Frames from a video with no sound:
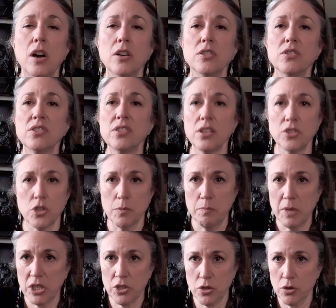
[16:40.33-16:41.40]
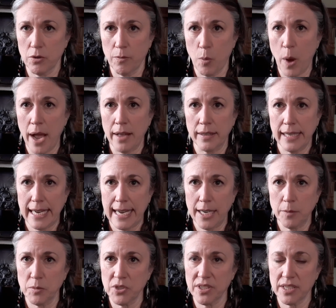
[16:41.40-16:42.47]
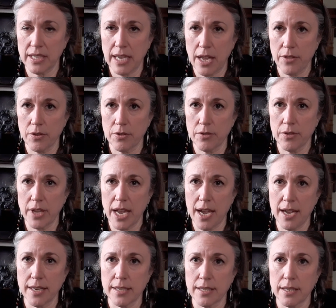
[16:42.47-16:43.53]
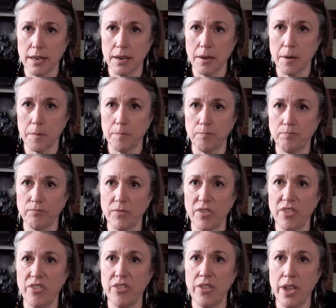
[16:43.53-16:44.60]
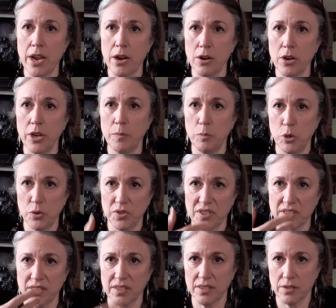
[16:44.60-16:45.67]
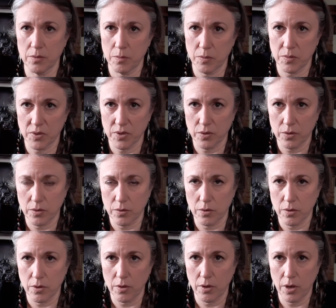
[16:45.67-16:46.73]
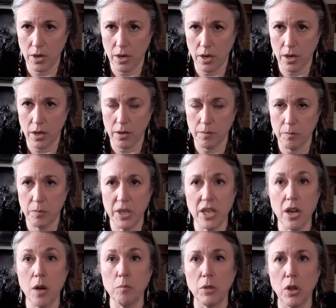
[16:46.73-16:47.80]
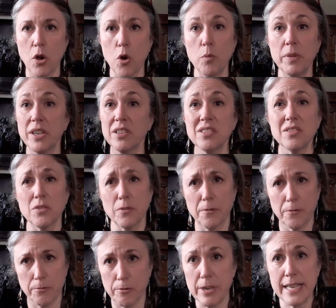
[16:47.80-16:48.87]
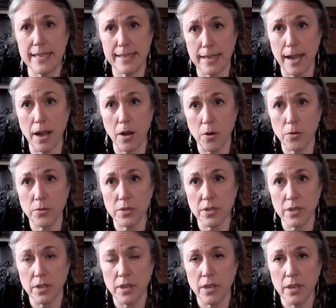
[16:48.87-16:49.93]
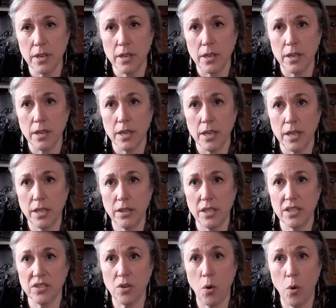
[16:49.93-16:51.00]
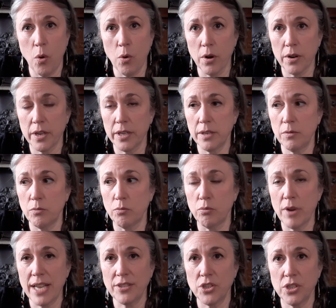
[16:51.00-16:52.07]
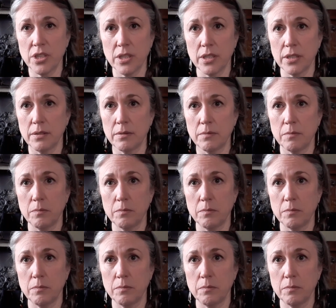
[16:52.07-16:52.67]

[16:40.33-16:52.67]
such a mixture of wild animals together that their immune systems become low because they're freaked out in these horrid, wretched,